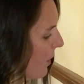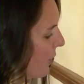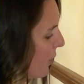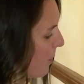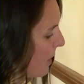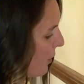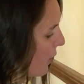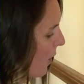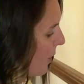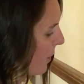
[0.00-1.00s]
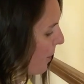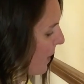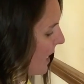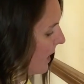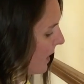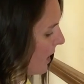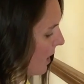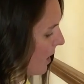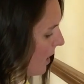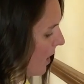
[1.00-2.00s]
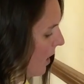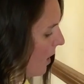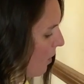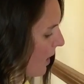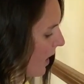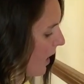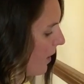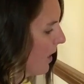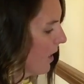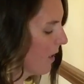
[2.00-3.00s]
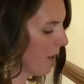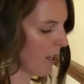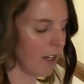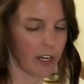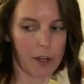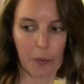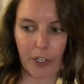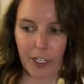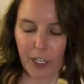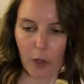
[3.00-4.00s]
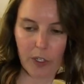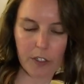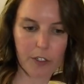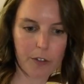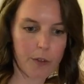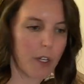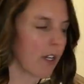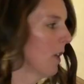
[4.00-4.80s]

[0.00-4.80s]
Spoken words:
So I'm going to start with erasing what I have there, and we're going to go into